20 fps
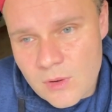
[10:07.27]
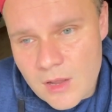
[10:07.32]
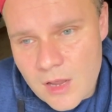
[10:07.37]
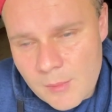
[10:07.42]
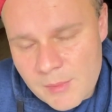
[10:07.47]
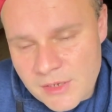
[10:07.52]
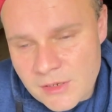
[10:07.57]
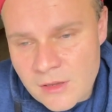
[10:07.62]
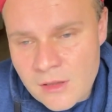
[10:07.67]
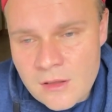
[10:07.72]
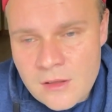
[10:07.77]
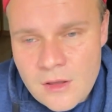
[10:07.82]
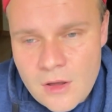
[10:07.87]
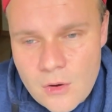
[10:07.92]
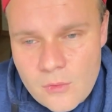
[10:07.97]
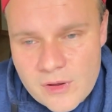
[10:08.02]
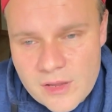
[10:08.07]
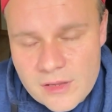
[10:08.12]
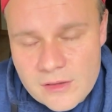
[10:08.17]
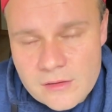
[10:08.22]
I mean,
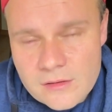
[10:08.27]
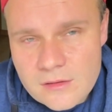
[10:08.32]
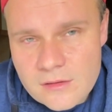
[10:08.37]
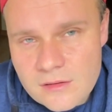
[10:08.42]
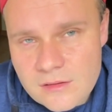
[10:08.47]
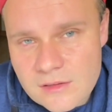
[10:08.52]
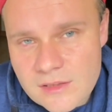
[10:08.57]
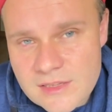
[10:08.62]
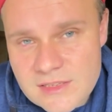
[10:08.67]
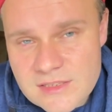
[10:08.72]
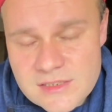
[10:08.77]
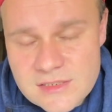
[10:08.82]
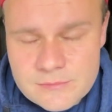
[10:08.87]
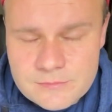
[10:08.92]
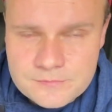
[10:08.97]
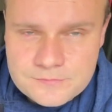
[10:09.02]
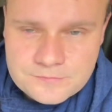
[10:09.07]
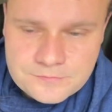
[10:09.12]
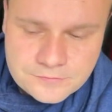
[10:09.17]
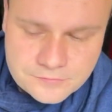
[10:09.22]
okay, let's
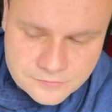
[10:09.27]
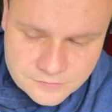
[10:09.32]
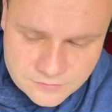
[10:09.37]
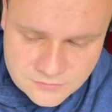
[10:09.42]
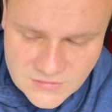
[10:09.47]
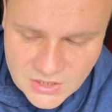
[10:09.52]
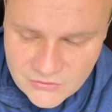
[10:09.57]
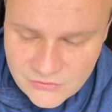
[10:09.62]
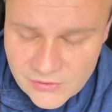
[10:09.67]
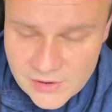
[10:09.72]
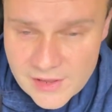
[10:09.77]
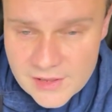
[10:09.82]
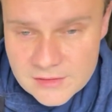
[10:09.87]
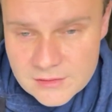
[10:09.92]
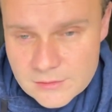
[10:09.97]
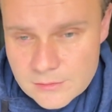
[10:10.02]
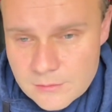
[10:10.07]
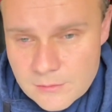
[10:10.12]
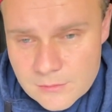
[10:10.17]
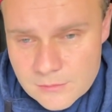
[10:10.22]
forget